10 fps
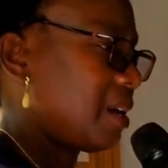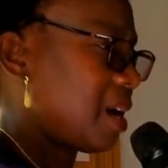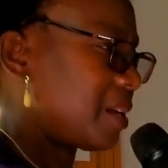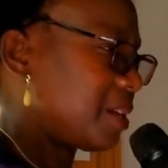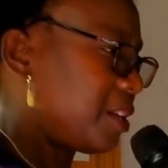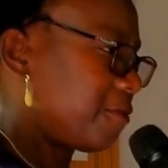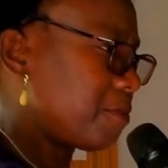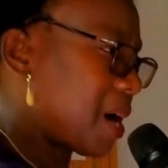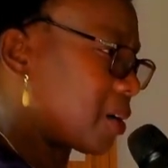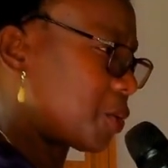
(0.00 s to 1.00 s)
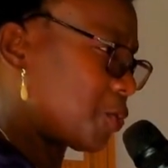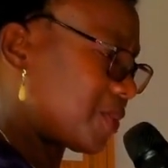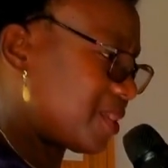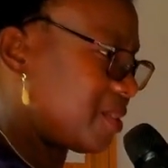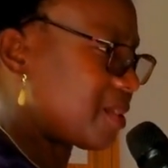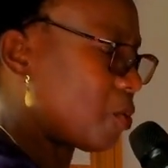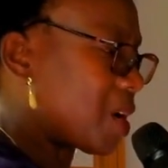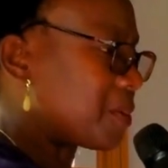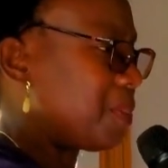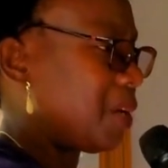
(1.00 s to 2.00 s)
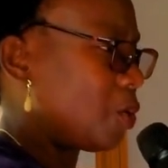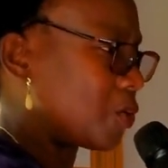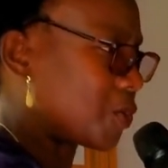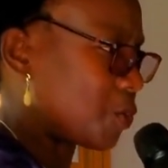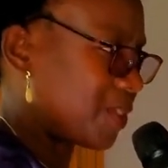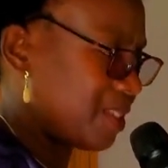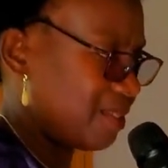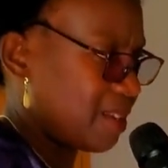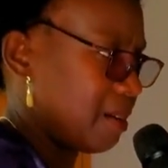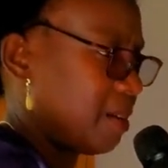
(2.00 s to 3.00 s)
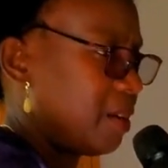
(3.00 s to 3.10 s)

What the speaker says: and give back to Caesar what belongs to Caesar,